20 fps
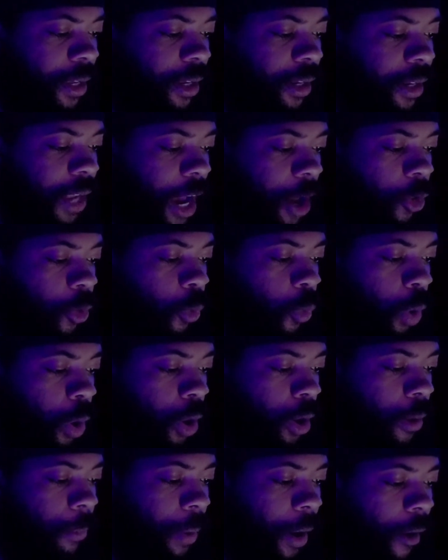Not a
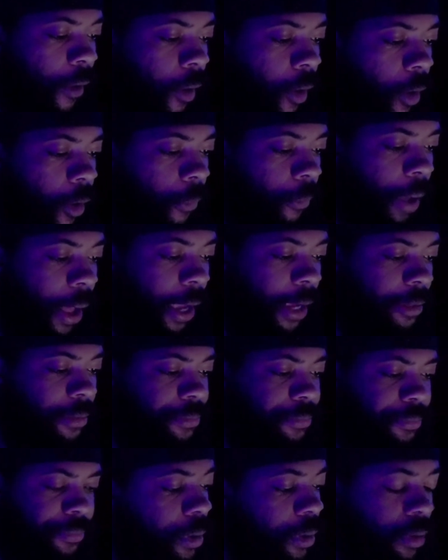word about All Might.
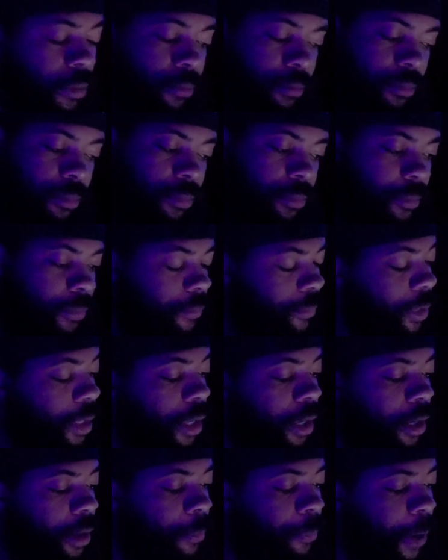
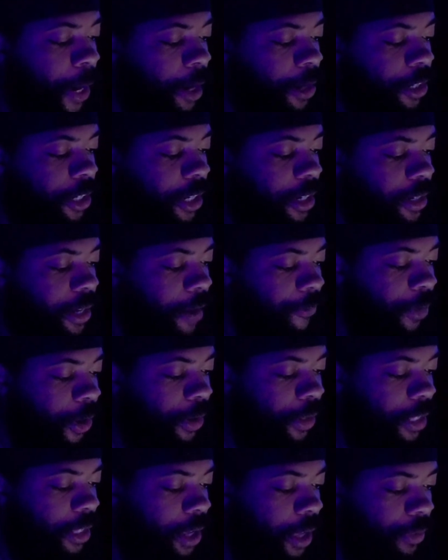Compared to Endeavor
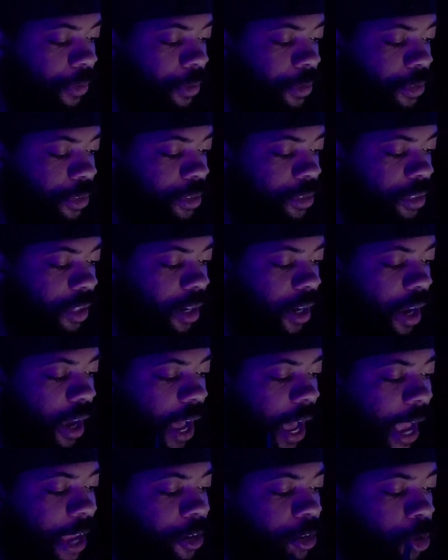and the others,
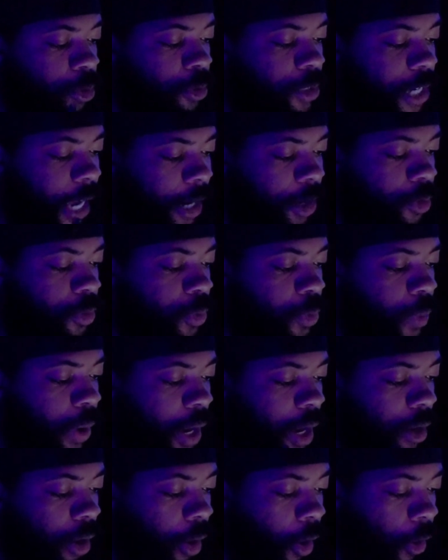I know Deku
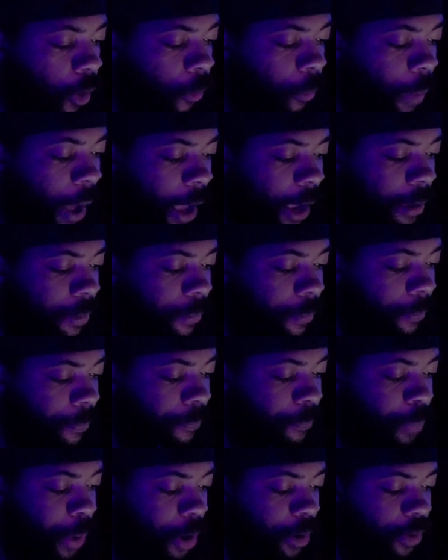and All Might
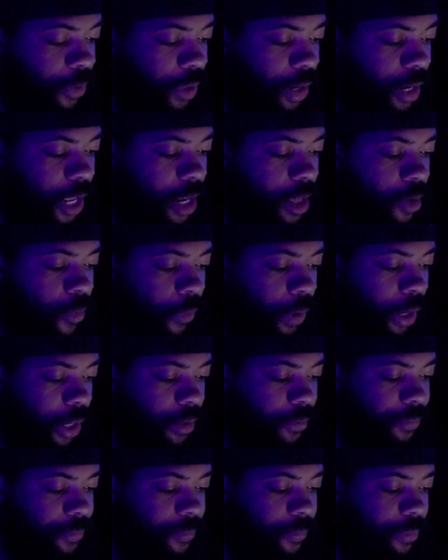better than anyone.
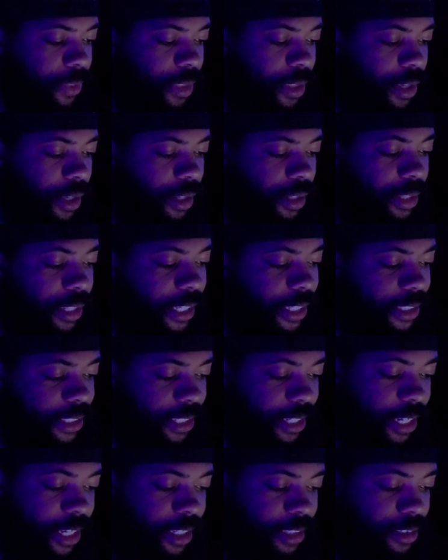This
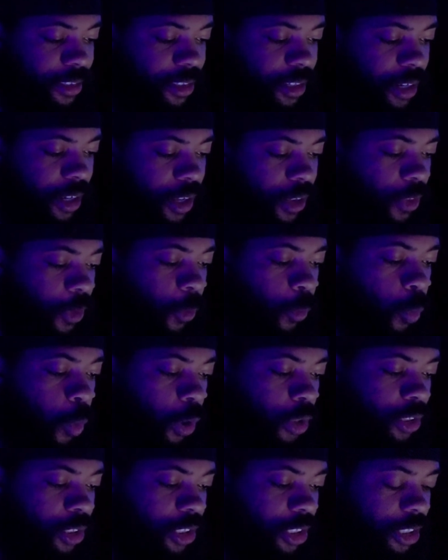is the
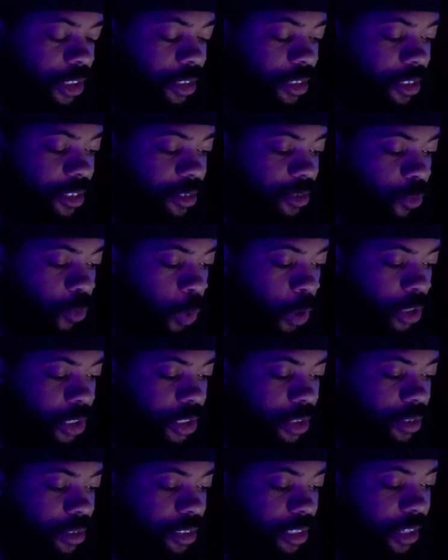worst
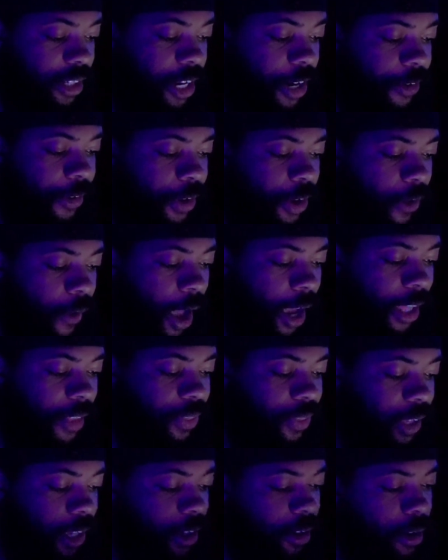scenario I can
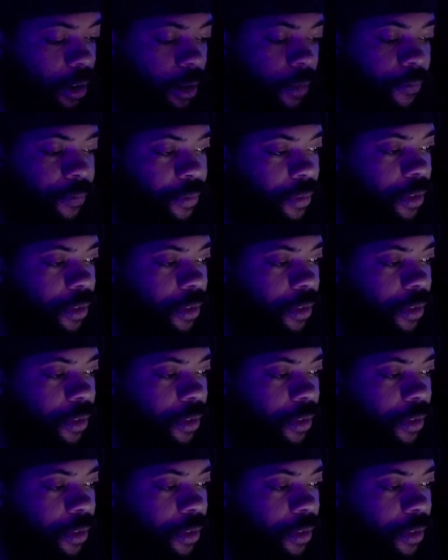think of.